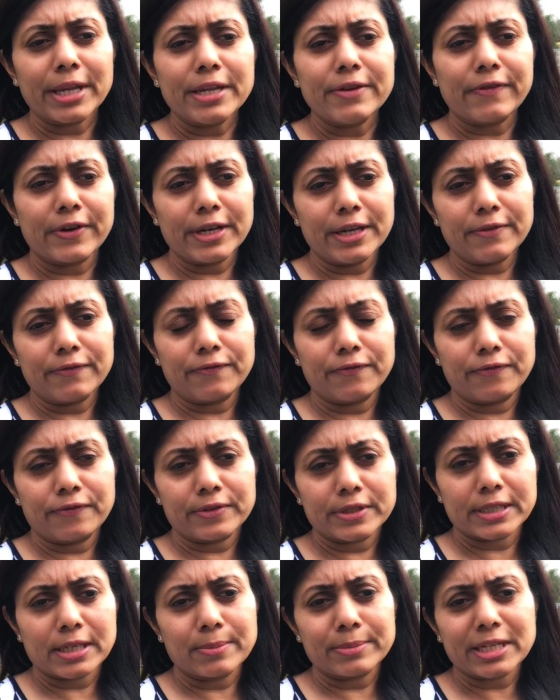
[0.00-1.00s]
even
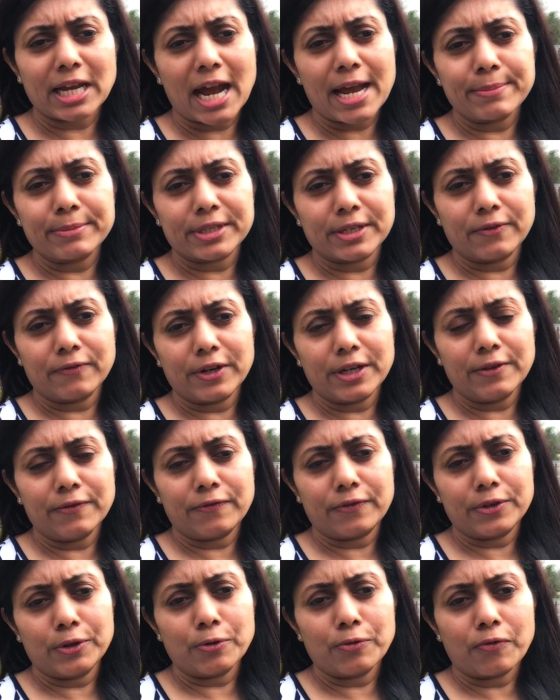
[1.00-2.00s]
if
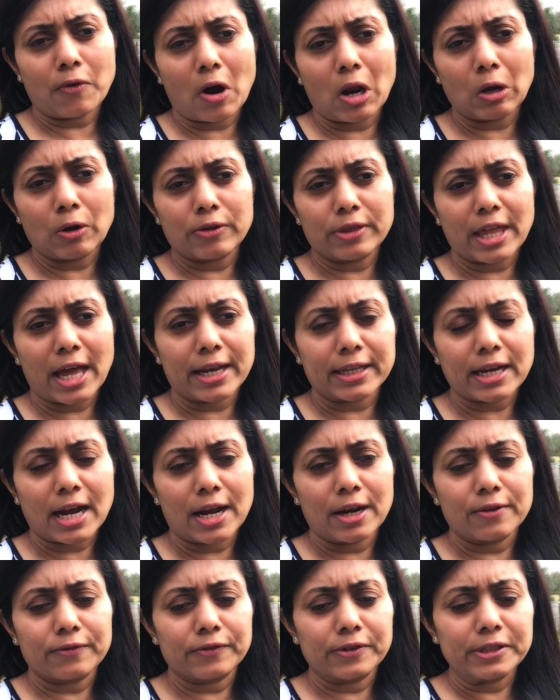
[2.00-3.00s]
you follow that
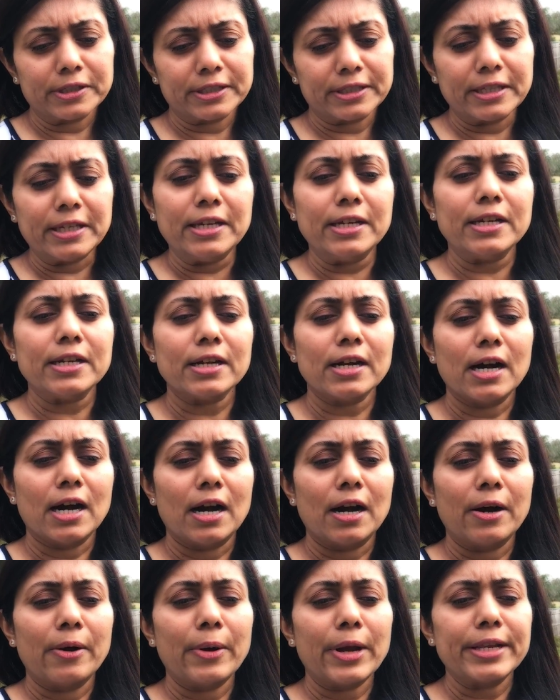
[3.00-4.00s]
kind of a thing,
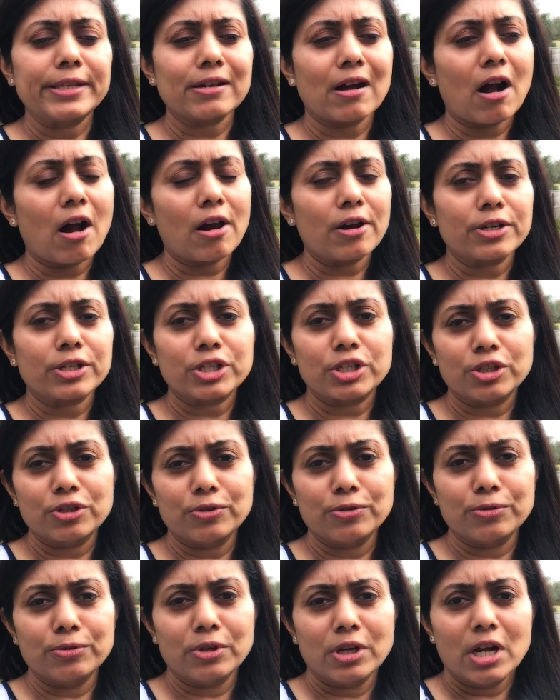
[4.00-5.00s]
it's hard
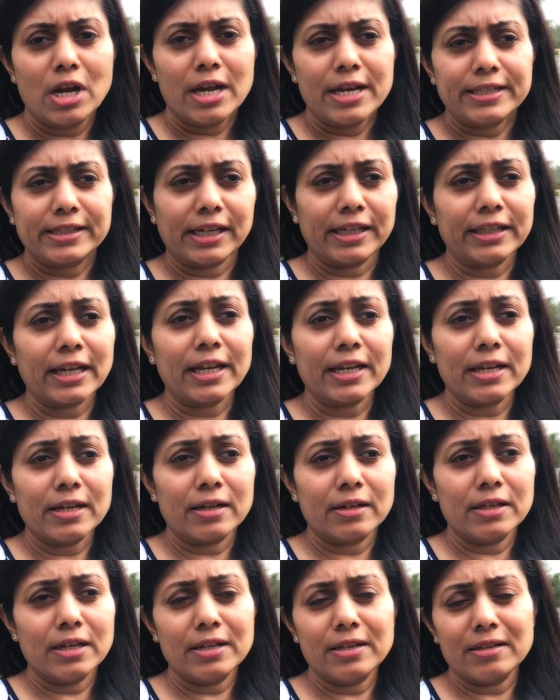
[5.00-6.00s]
to say that
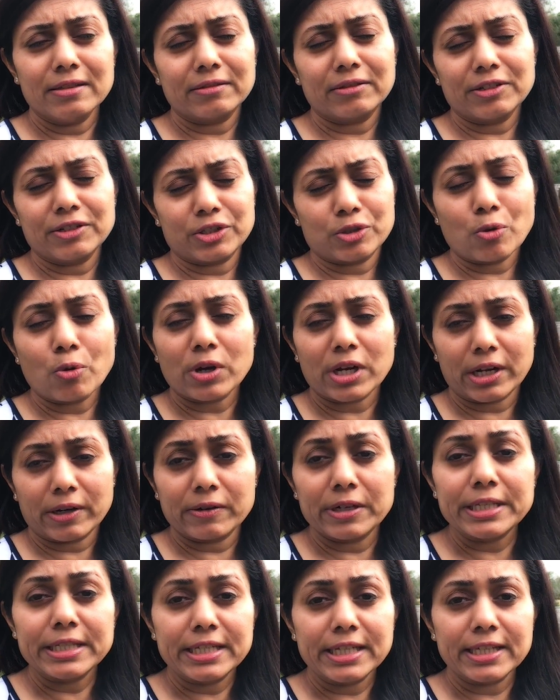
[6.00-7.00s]
there's no
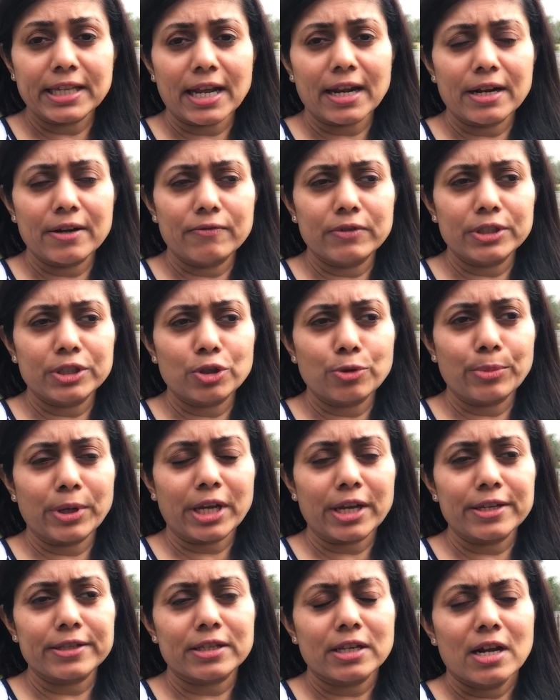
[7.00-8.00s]
guarantee that it will do,
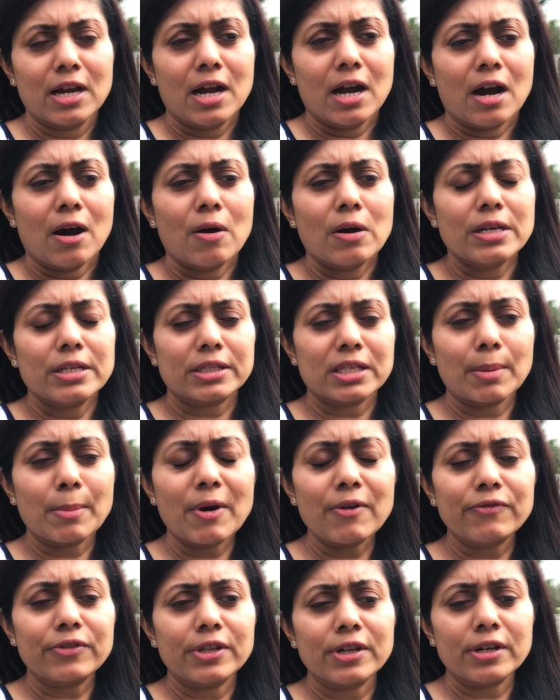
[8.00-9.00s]
because some
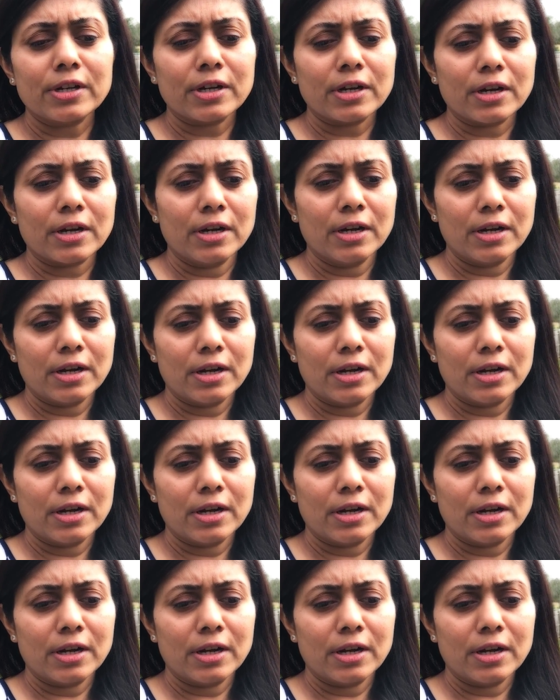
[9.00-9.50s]
of the